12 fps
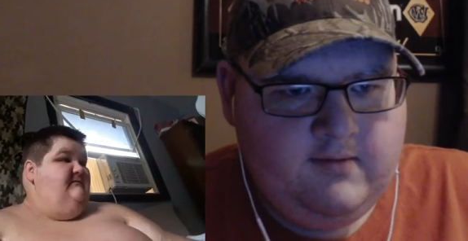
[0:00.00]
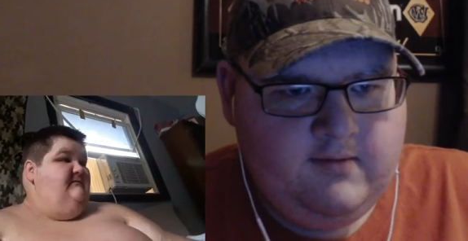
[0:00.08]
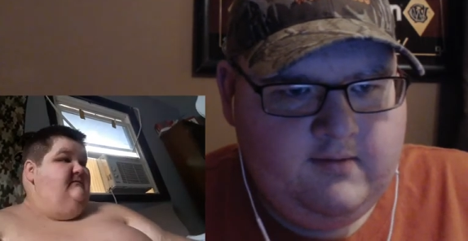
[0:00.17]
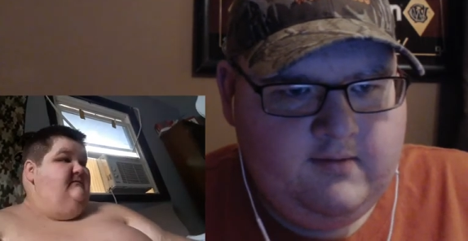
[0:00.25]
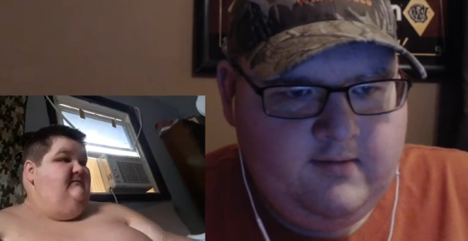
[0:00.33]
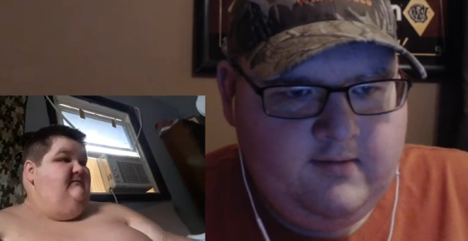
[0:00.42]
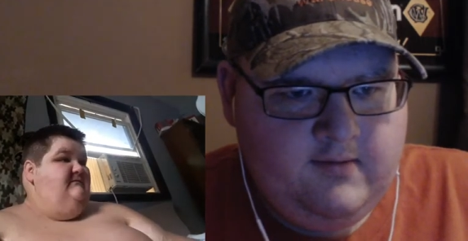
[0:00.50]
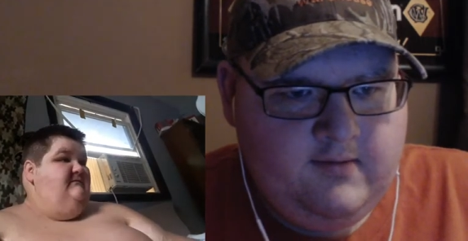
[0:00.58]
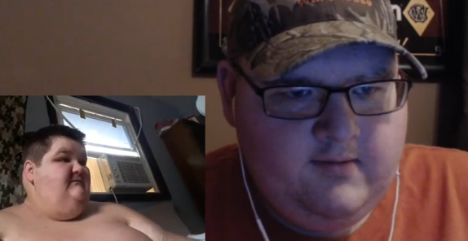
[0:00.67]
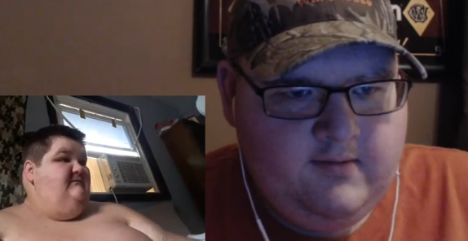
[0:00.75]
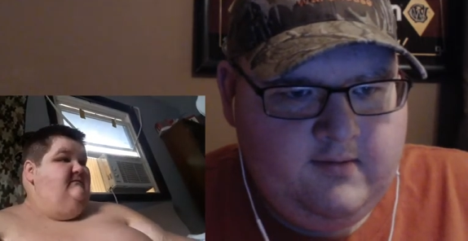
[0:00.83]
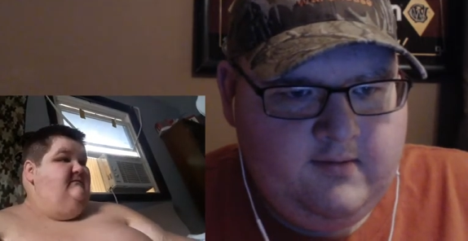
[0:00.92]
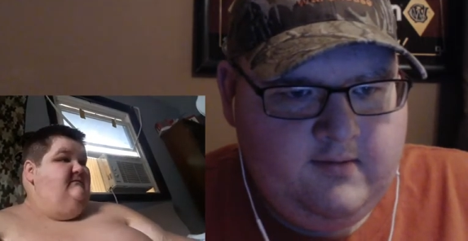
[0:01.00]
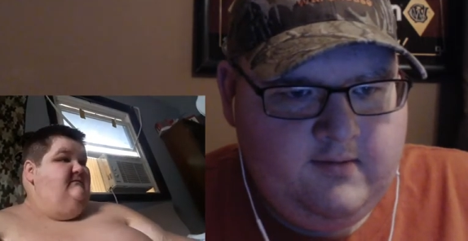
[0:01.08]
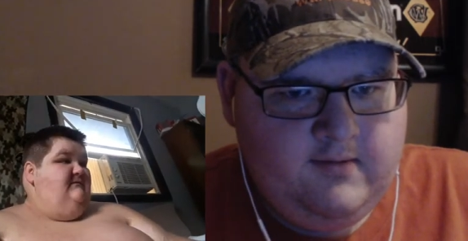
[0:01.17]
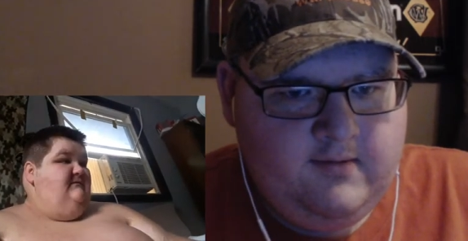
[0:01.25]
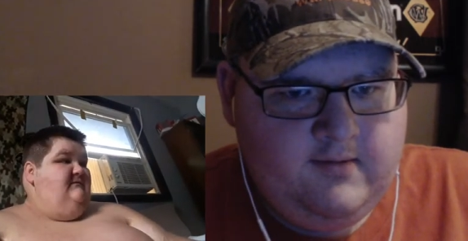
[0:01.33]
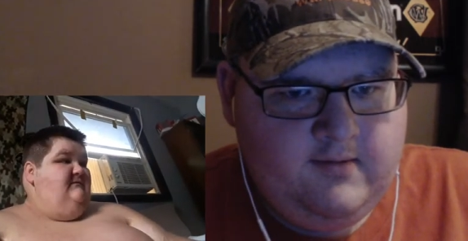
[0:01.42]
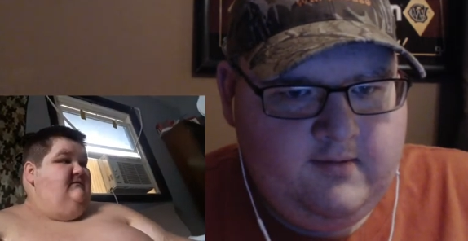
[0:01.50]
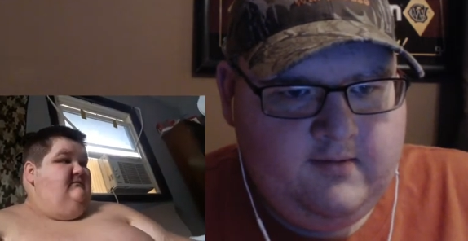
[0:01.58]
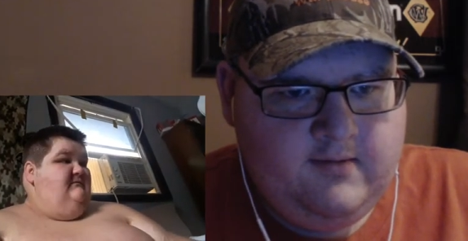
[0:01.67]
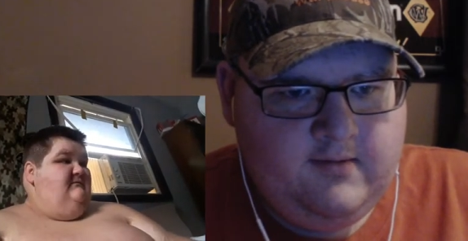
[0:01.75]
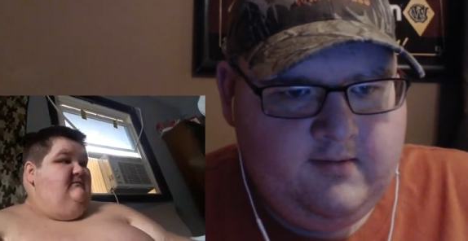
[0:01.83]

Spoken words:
[no speech]